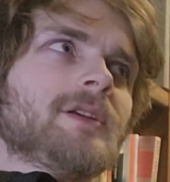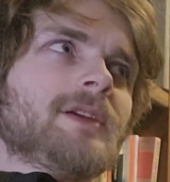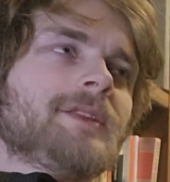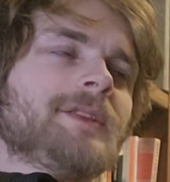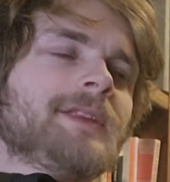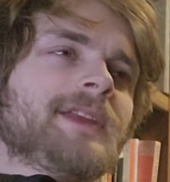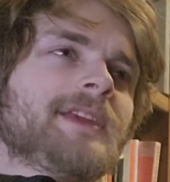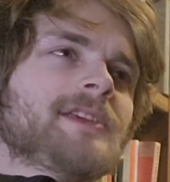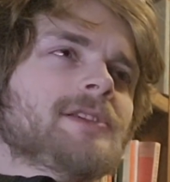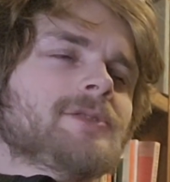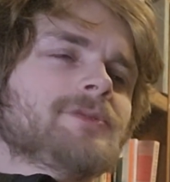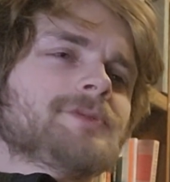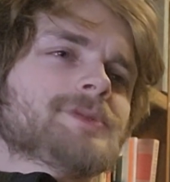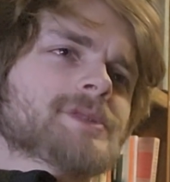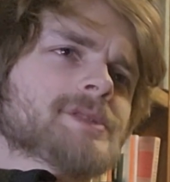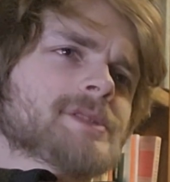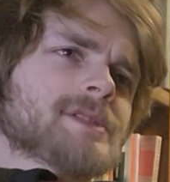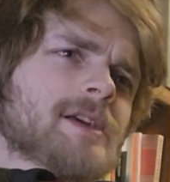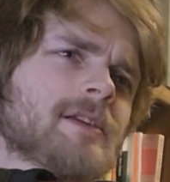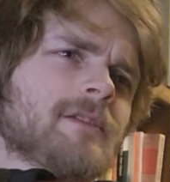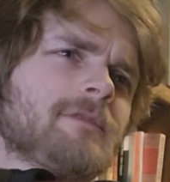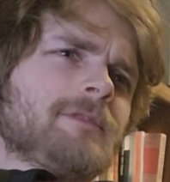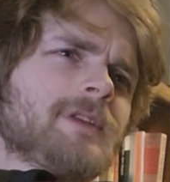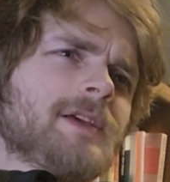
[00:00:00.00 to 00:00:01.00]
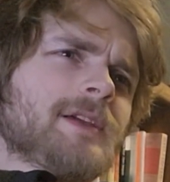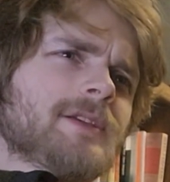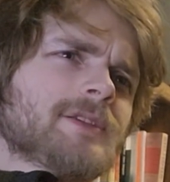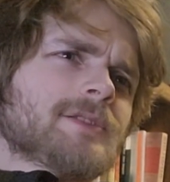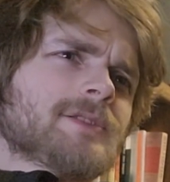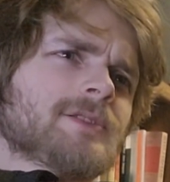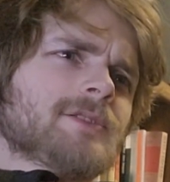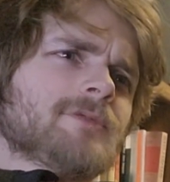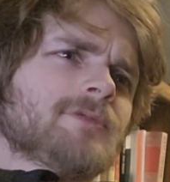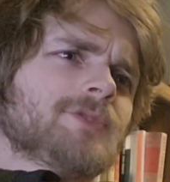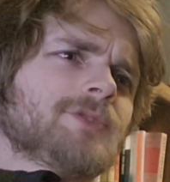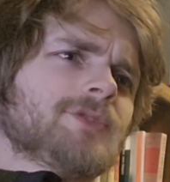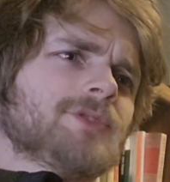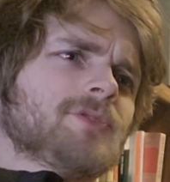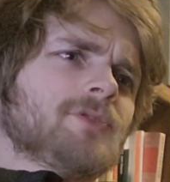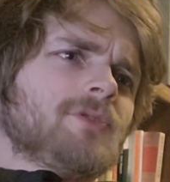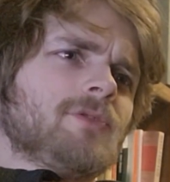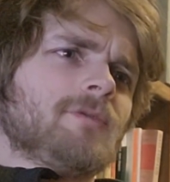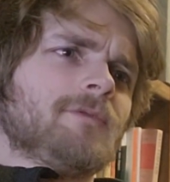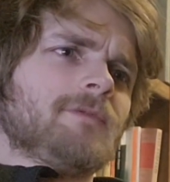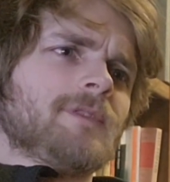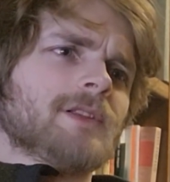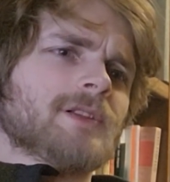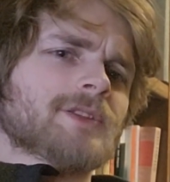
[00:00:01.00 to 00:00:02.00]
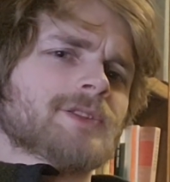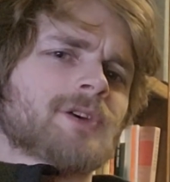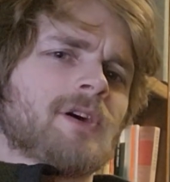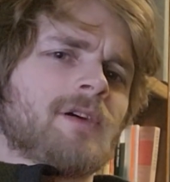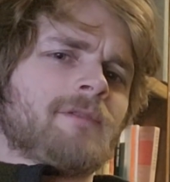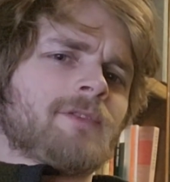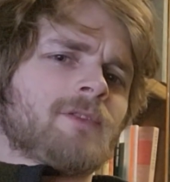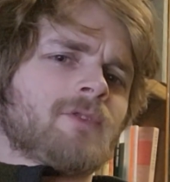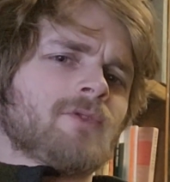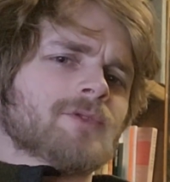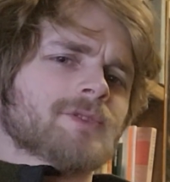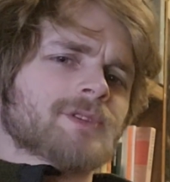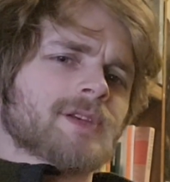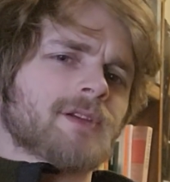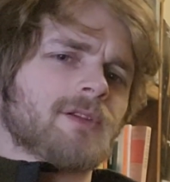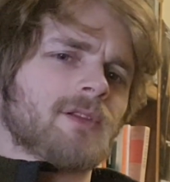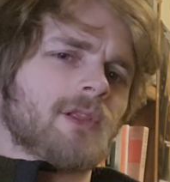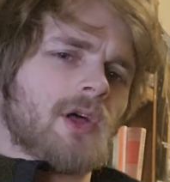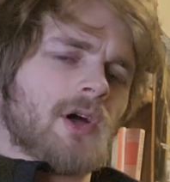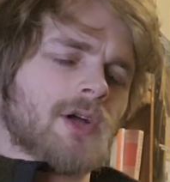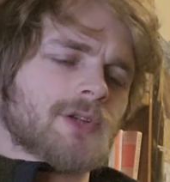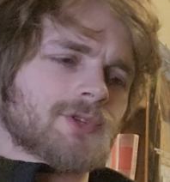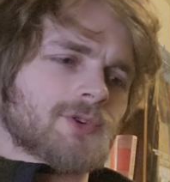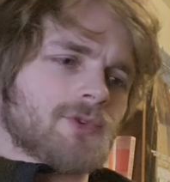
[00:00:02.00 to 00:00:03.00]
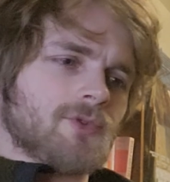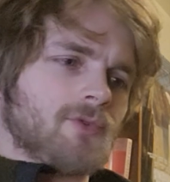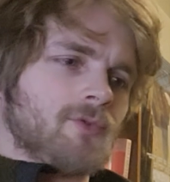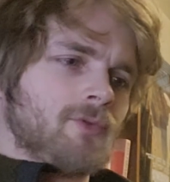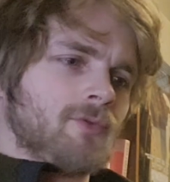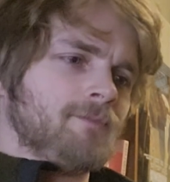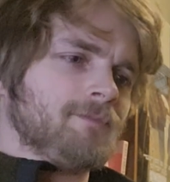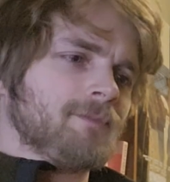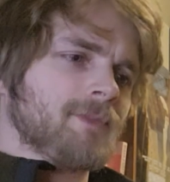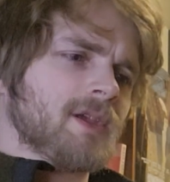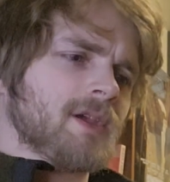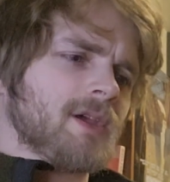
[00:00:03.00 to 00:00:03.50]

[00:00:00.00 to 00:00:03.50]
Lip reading: and then he uses kind of like socio philosophical psychological